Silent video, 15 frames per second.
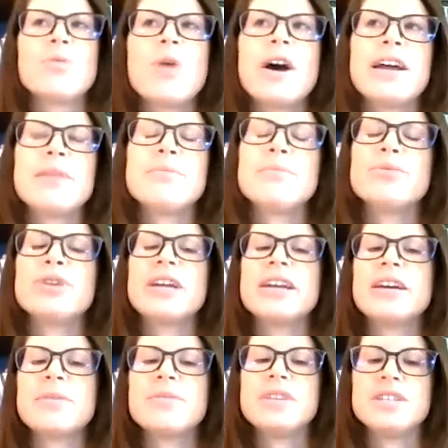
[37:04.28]
why I'm
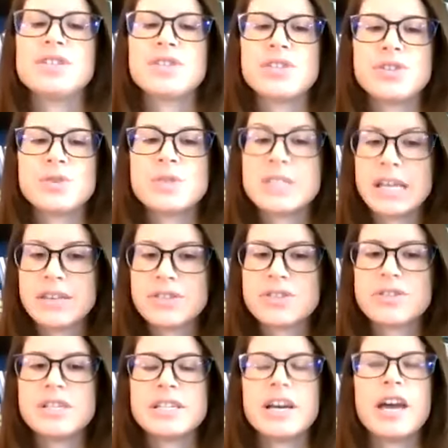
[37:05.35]
bringing up these two
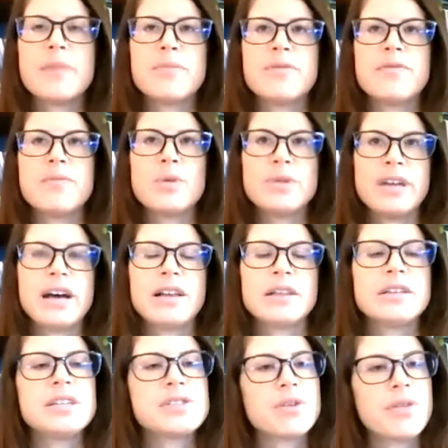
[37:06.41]
sensory type of
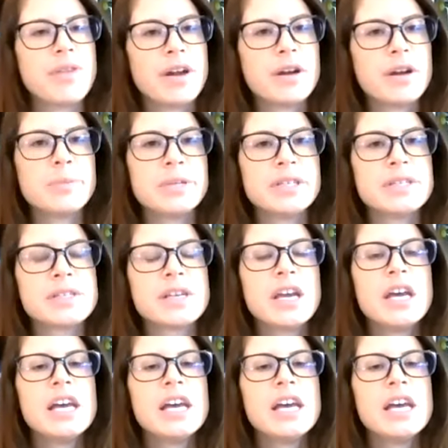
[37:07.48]
modalities or therapies